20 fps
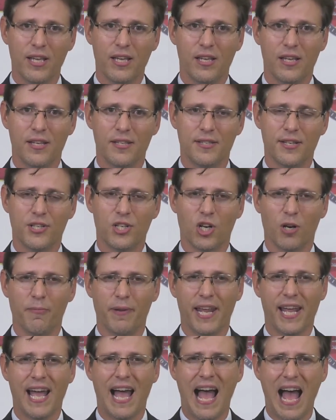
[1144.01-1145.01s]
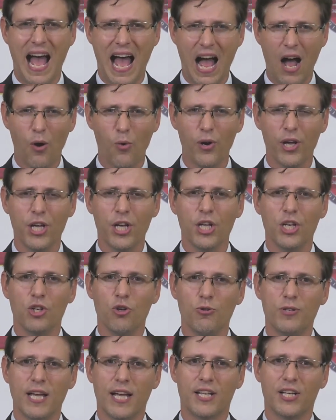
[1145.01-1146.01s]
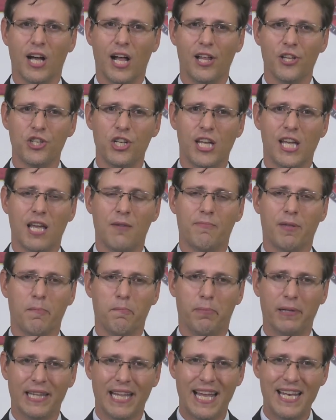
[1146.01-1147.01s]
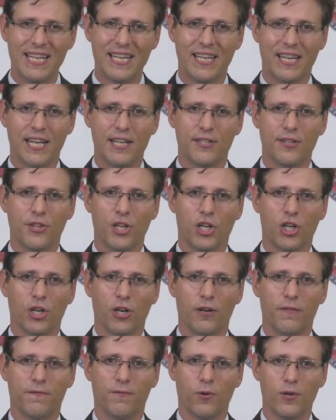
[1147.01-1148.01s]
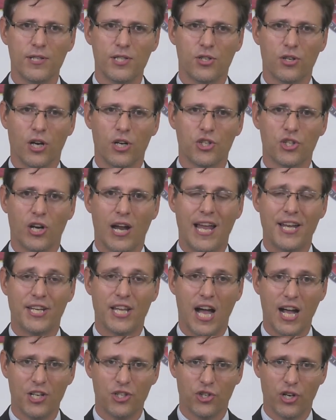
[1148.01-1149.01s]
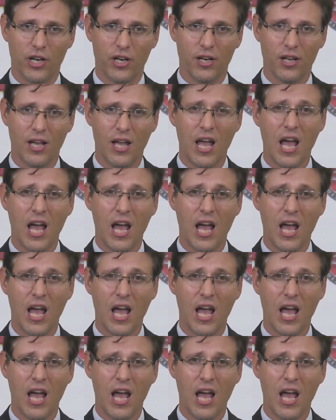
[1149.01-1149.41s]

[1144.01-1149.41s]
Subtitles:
is determining how new technology can be blended into the current force structure and doctrine.